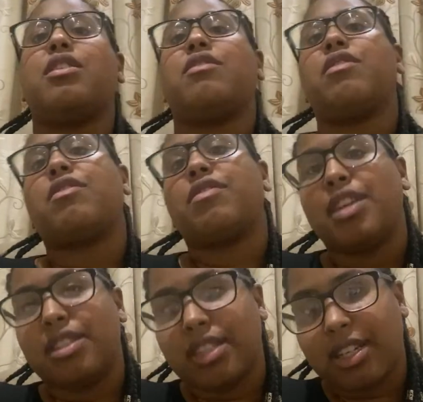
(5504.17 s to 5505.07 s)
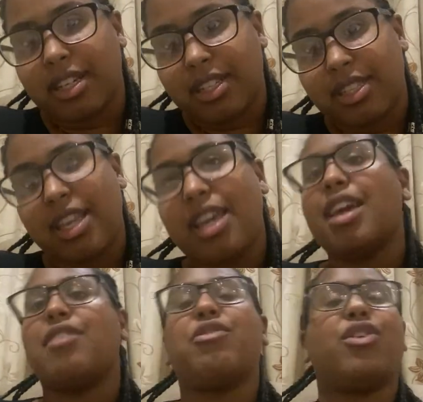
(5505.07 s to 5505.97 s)
for visas
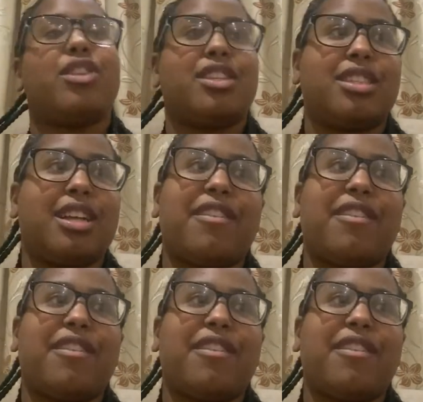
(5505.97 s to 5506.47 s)
and for all this stuff.